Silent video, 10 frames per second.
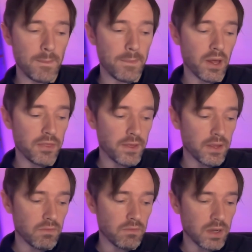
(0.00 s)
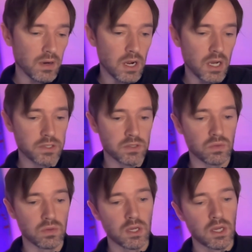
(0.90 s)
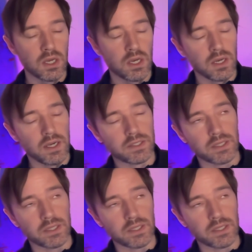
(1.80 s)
But I think Villa-Arsenal, it's